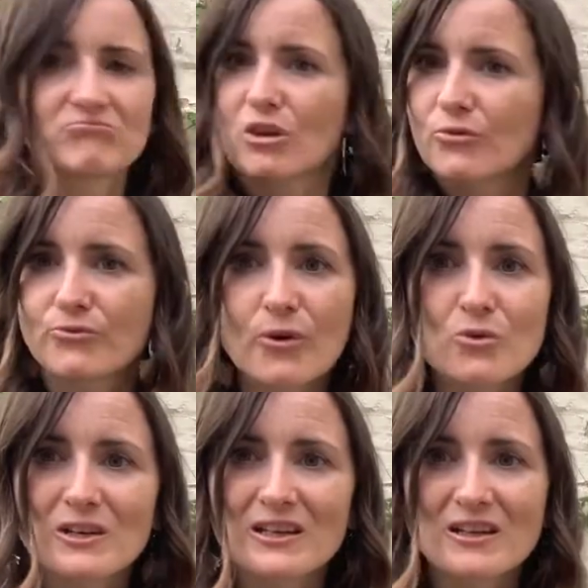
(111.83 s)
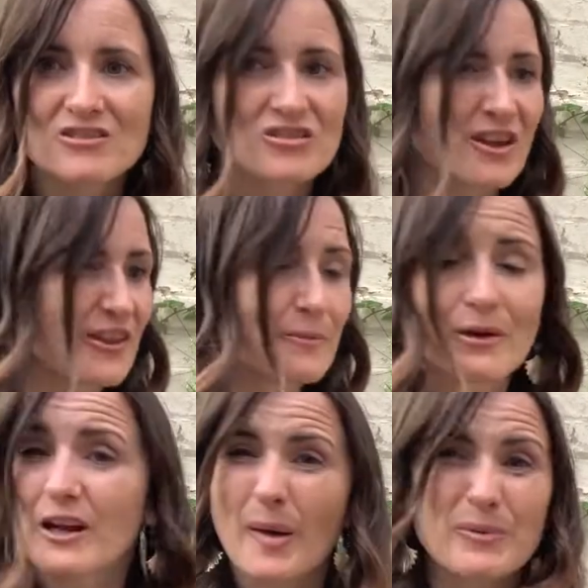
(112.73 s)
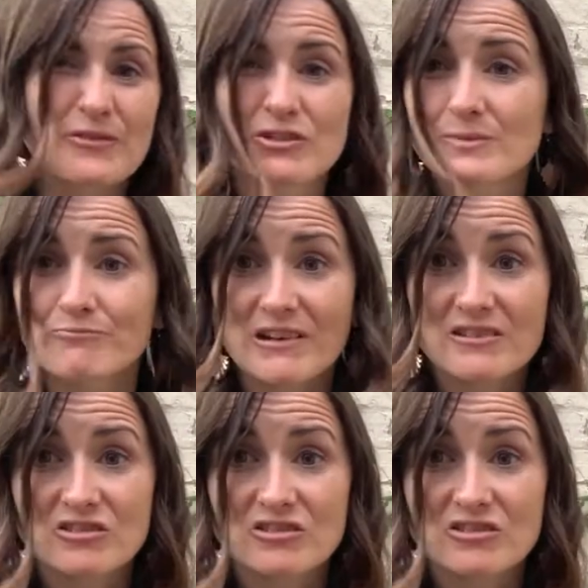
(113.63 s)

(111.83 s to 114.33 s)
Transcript: no foliage, nothing but a couple of just bricks